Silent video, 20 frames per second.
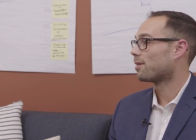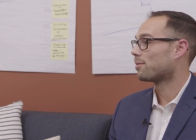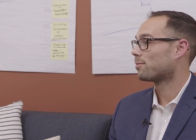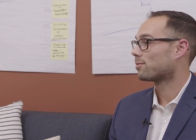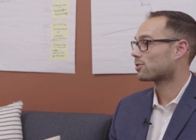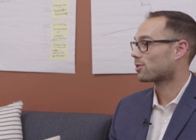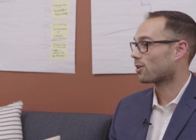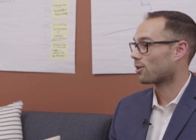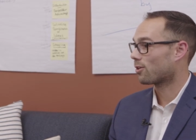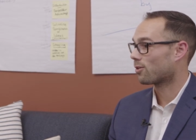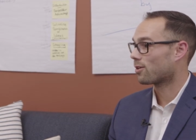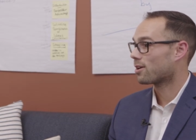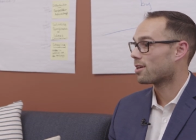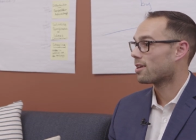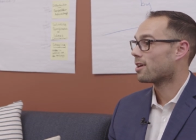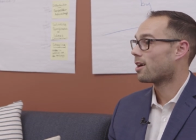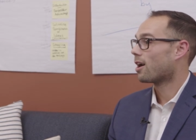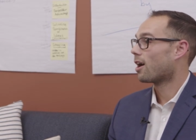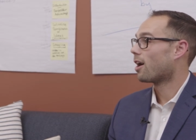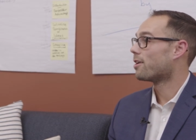So
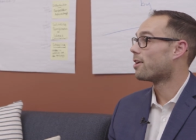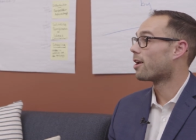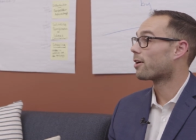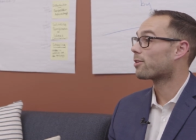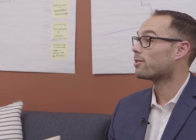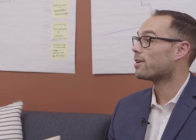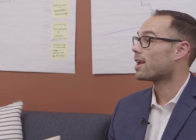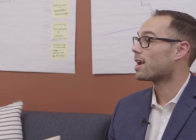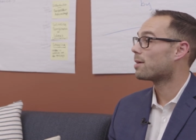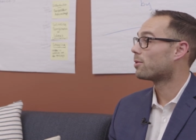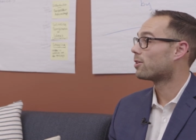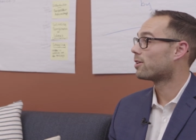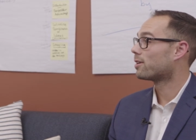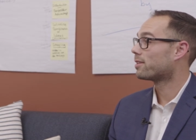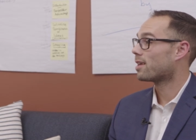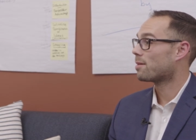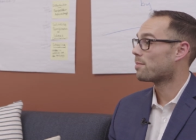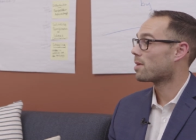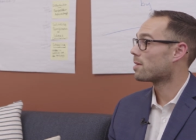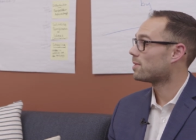another neighborhood
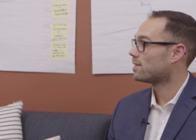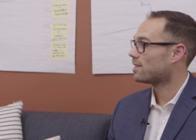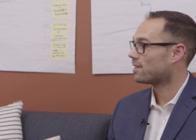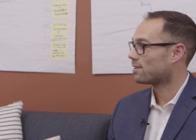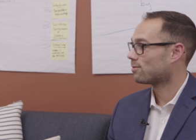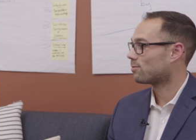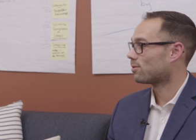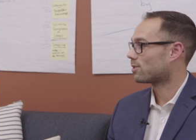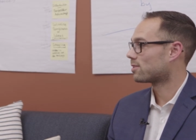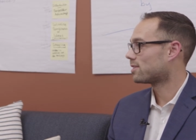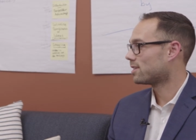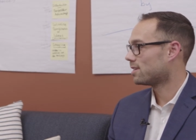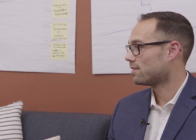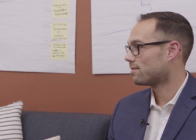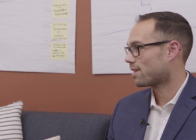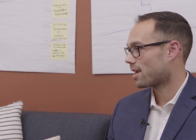that maybe didn't receive